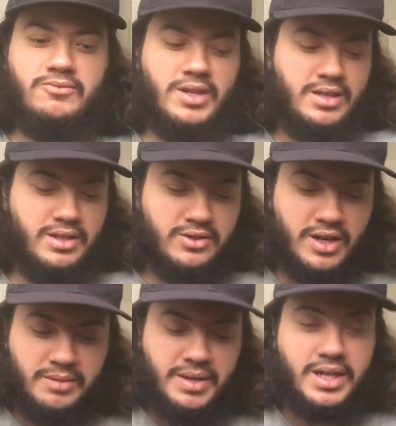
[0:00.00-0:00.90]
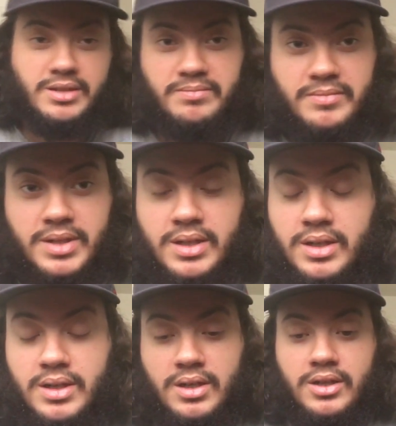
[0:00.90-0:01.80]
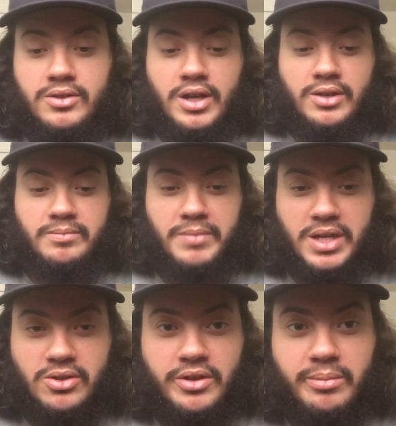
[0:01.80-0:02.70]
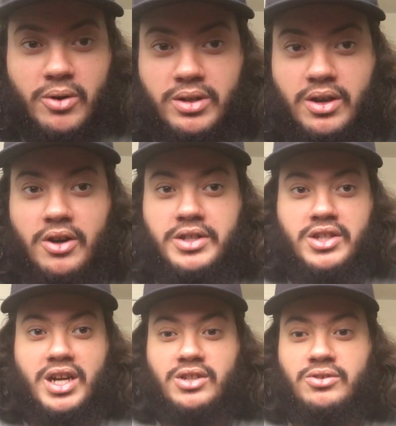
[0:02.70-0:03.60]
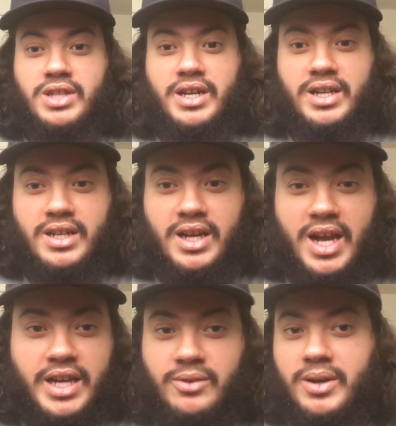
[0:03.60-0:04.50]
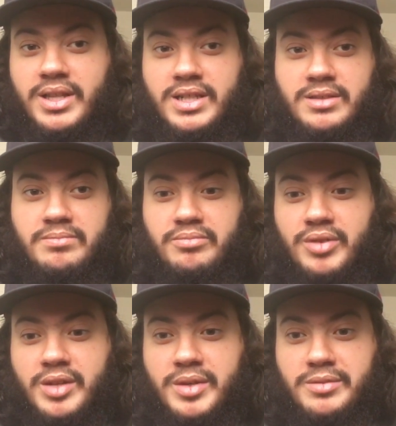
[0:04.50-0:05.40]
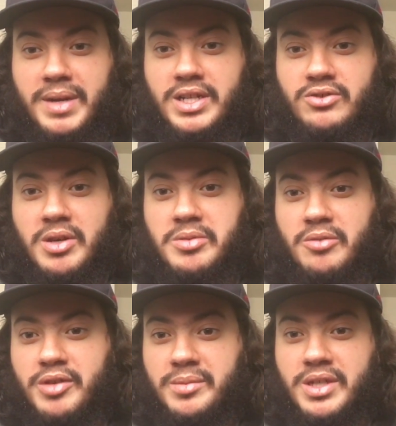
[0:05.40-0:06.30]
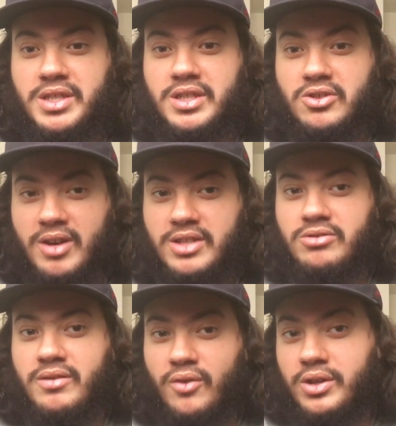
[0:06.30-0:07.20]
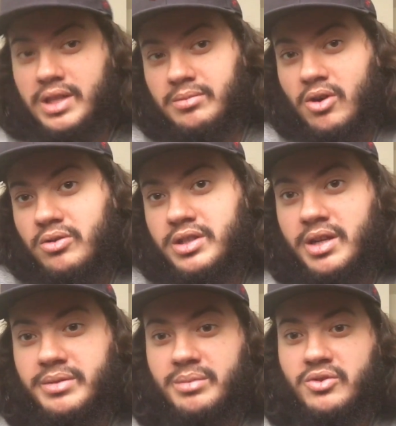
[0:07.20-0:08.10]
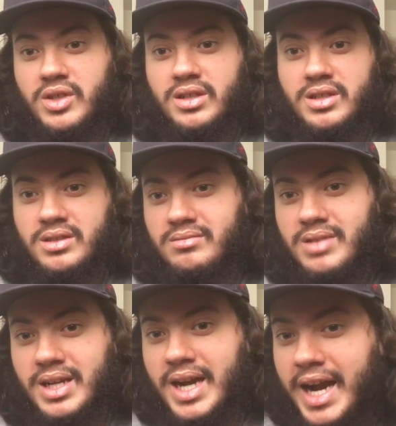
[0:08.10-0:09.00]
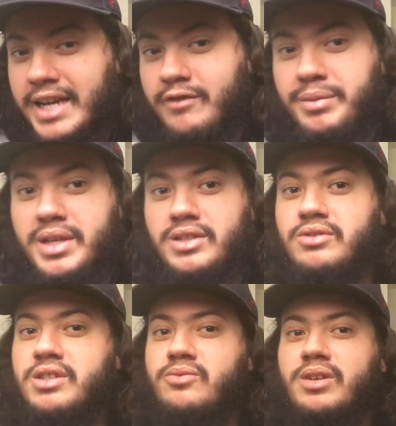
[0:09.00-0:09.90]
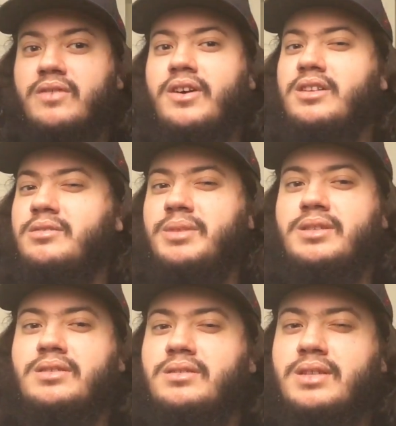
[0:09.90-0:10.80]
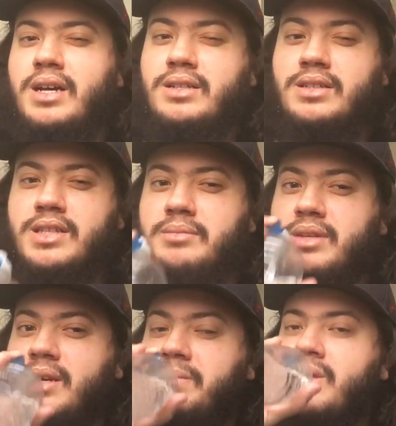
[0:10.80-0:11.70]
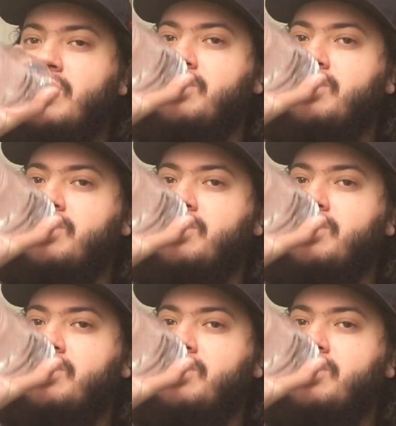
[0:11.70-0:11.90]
Wrestling is trying to make sure the Broken Hardys are not used at anywhere that's pretty much mainstream, so pretty much trying to avoid them going to WWE because they're kind of being used in Ring of Honor, but not at the same time.